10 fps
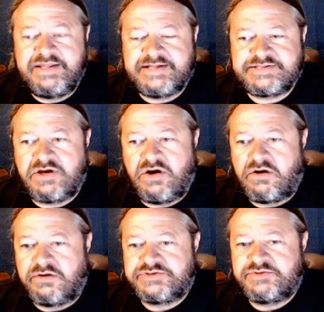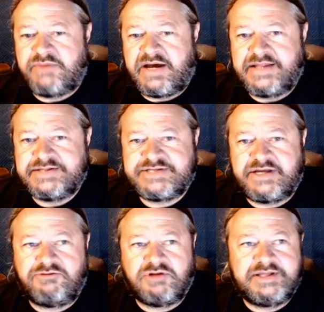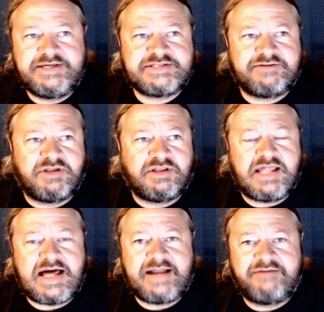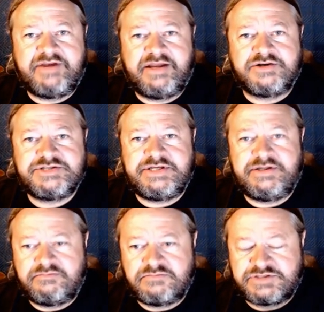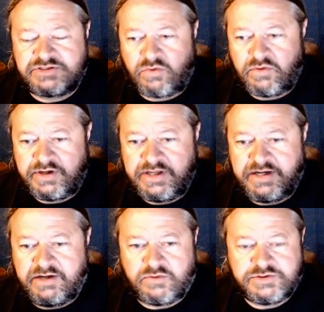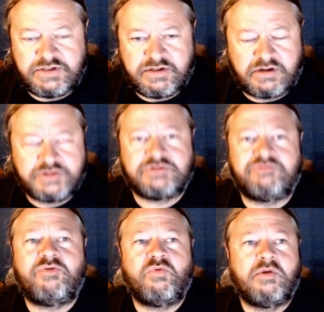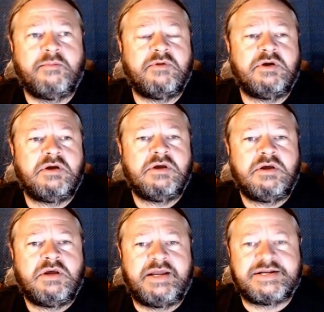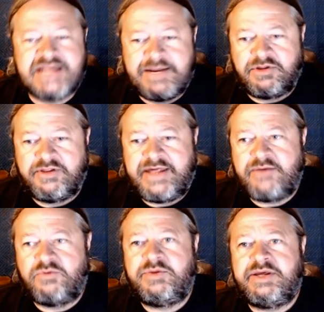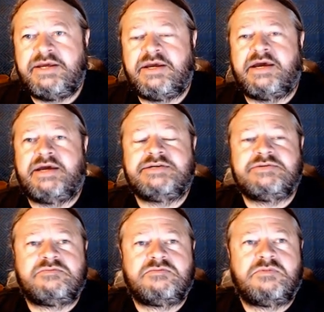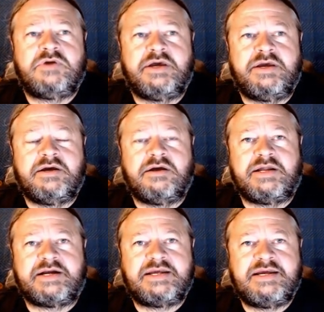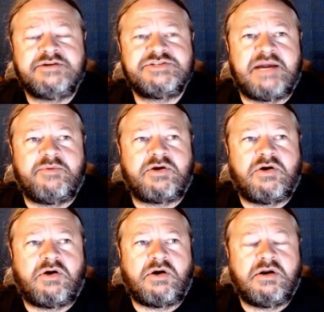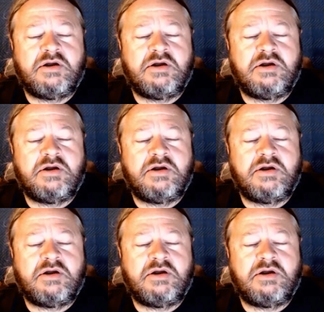that's caused by the sudden release of a lot of energy stored in an inertial form. An example of that would be a, a uh, like a gear jammer car